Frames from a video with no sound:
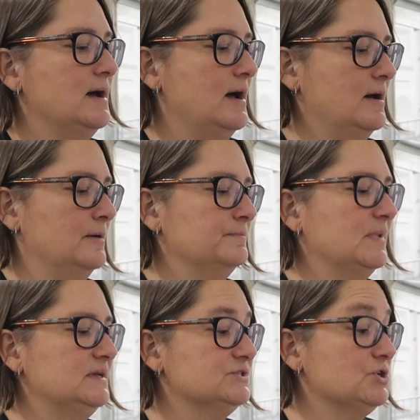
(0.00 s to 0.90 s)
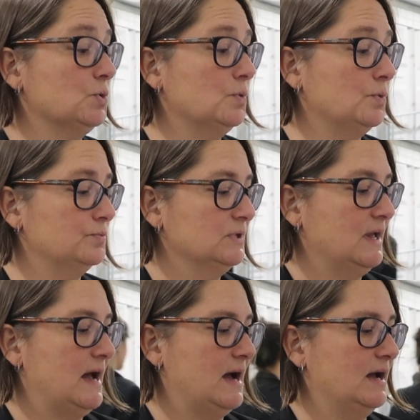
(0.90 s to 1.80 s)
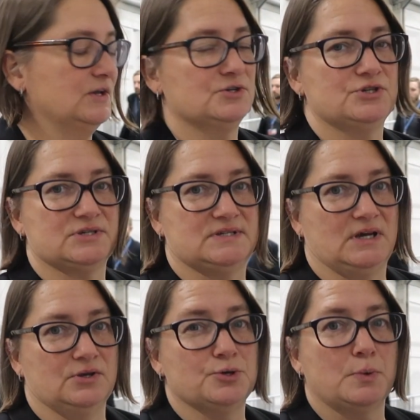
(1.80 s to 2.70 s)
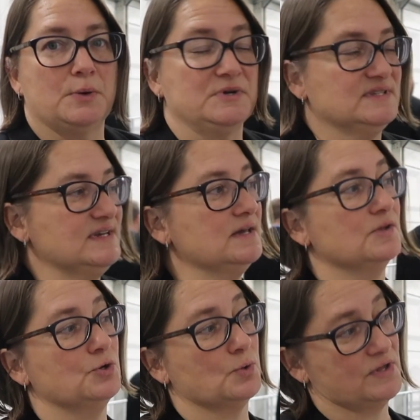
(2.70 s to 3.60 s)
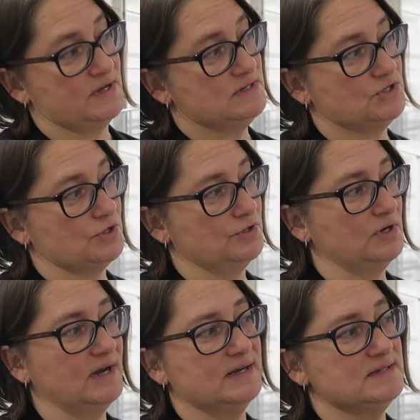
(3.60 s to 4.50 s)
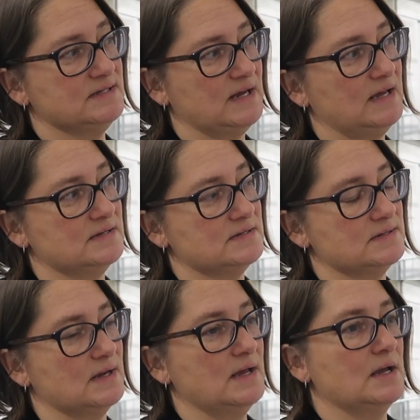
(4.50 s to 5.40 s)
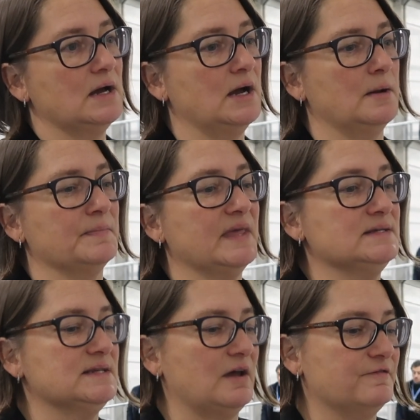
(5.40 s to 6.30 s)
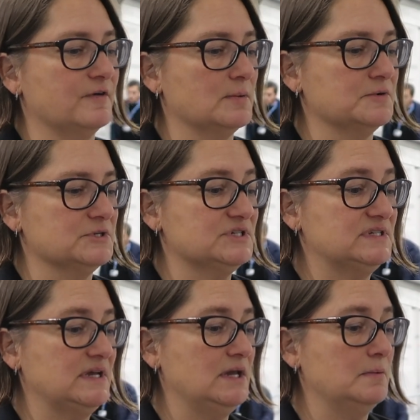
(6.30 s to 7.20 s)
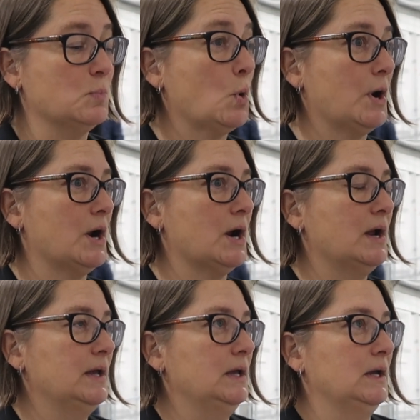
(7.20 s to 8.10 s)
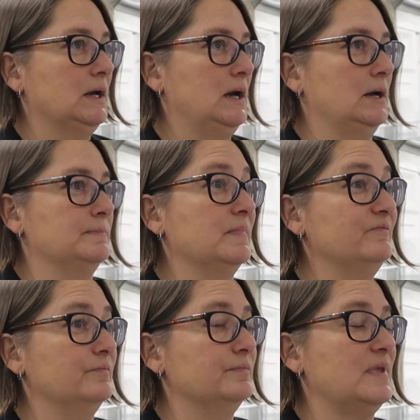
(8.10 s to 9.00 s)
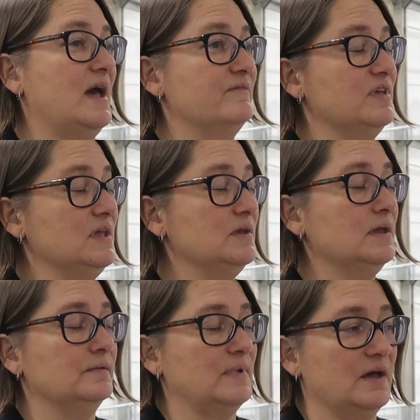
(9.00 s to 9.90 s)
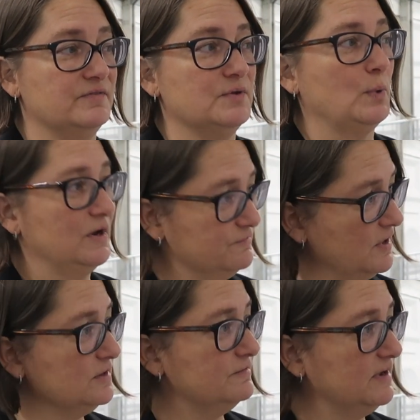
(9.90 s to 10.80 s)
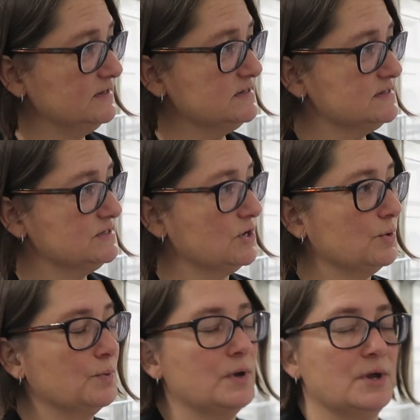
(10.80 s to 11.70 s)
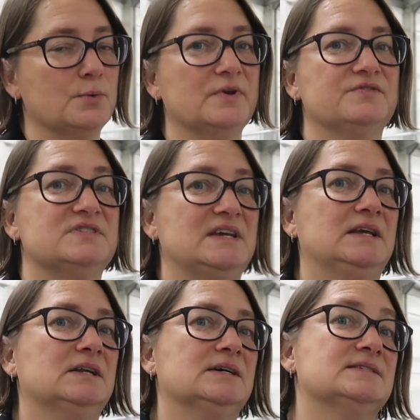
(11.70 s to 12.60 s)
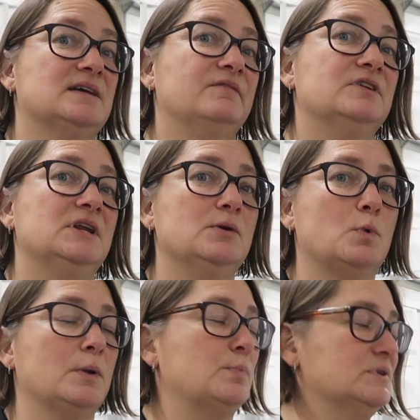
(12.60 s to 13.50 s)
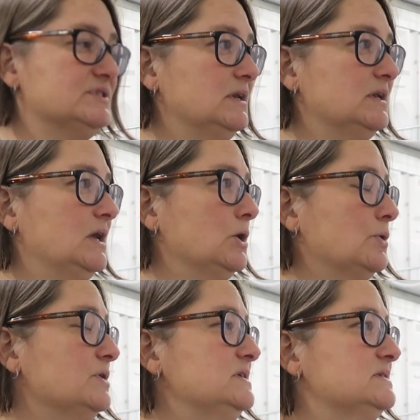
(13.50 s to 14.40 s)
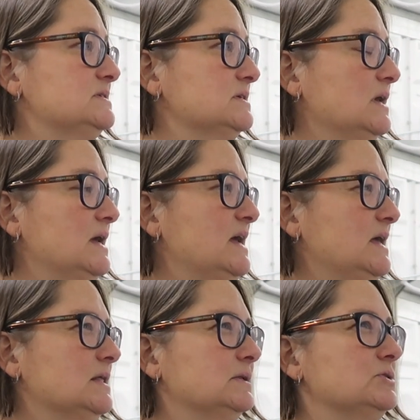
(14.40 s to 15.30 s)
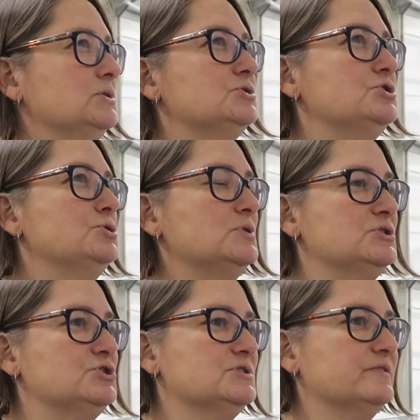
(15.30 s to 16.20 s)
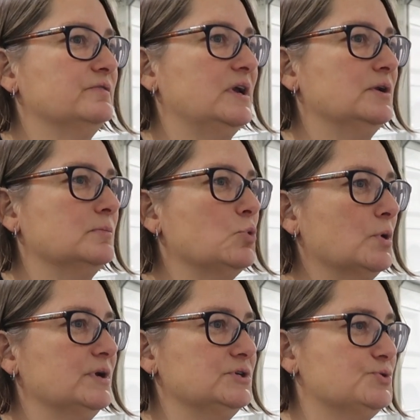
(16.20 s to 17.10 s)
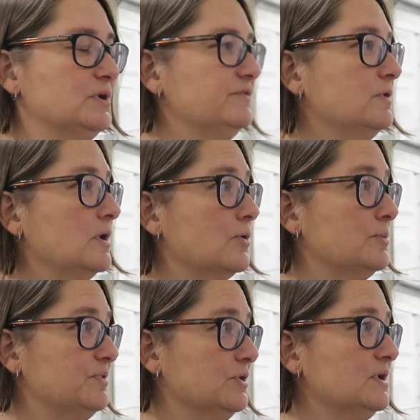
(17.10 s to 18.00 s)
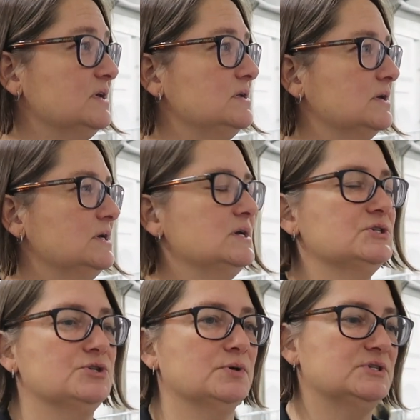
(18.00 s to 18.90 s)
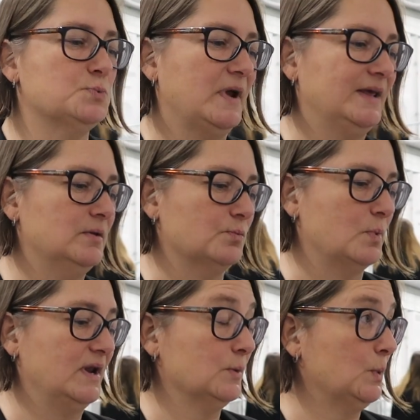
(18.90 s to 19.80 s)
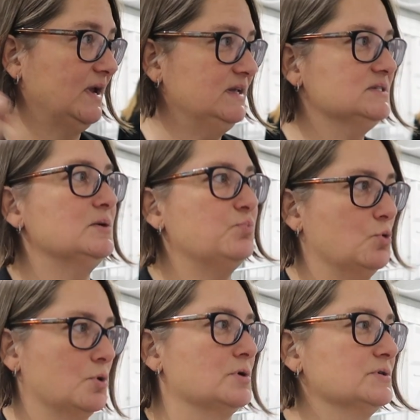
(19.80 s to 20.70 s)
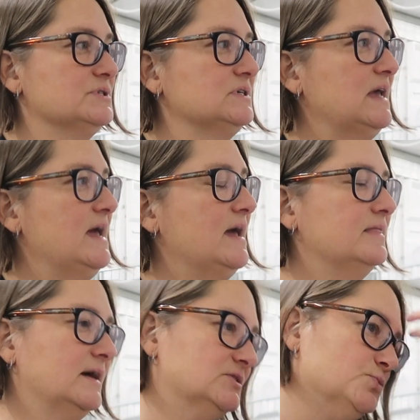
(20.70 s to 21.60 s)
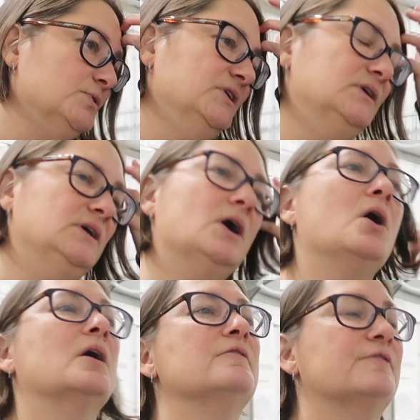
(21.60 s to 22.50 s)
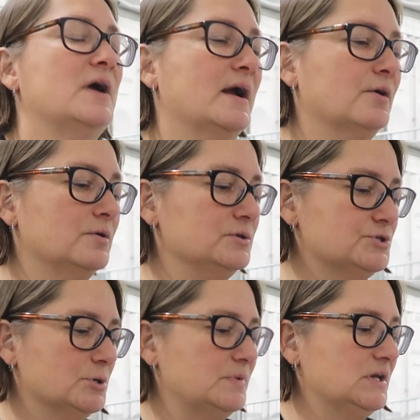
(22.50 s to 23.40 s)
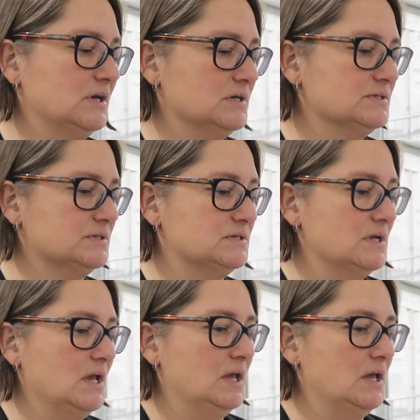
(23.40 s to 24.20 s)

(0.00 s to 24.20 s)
And so I could just tell you what we see in the northeastern United States is that farmers see more heavy rainfall events. So we've seen a 71% increase in 2 inches of rain or more in a 24-hour period. So it's when it rains, it pours, and that's really hard for agriculture because